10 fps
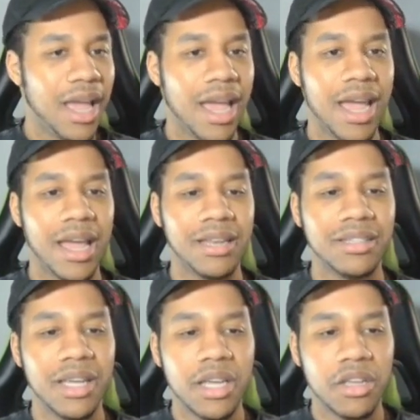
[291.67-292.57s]
And,
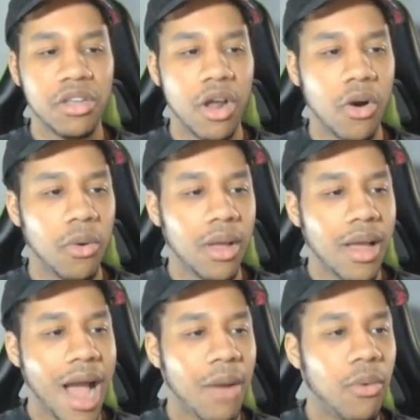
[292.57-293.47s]

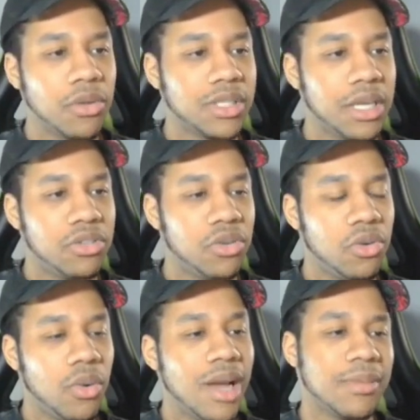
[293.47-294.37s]
I will say
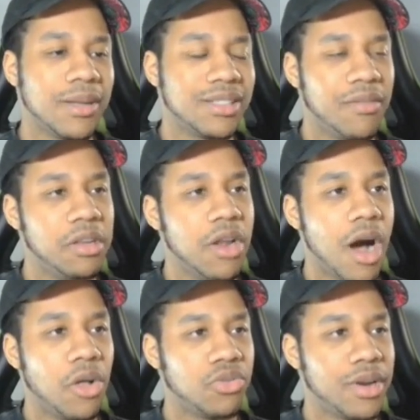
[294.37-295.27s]
too, it's about
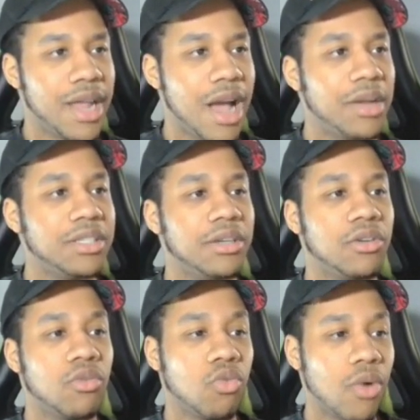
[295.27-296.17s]
$70 right now. It's a
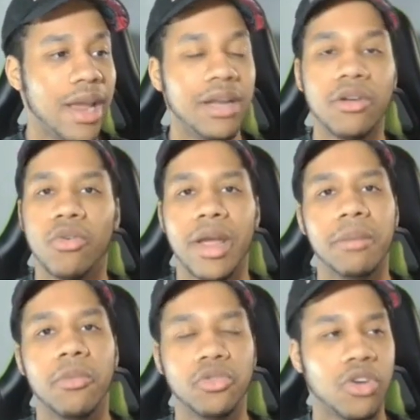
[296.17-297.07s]
great
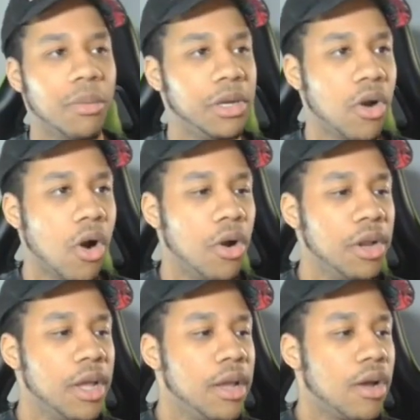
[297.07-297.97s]
Molcharmy card,
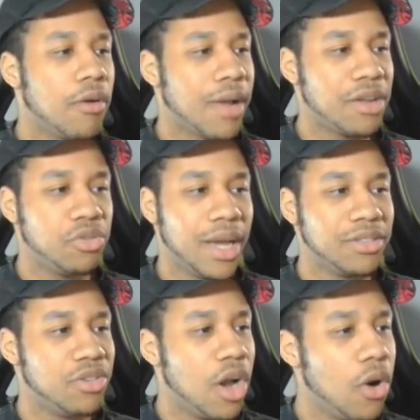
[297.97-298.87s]
as you guys
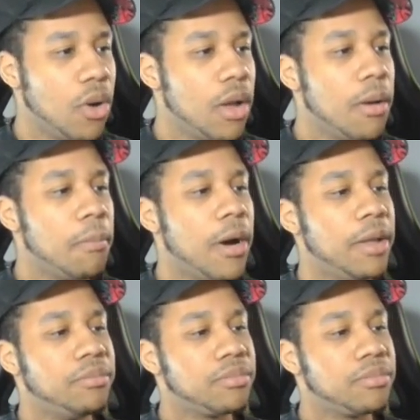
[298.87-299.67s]
know. But